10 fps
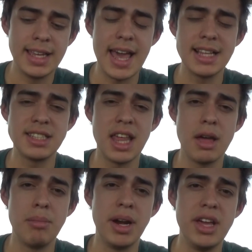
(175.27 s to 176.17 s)
gets
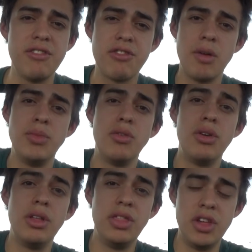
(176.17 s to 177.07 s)
that money from
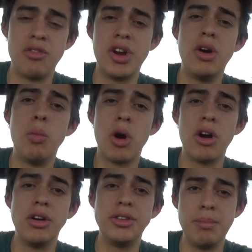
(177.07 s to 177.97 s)
the real
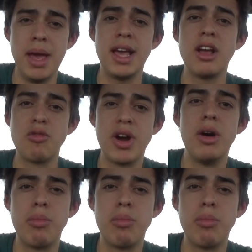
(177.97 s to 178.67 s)
world, making real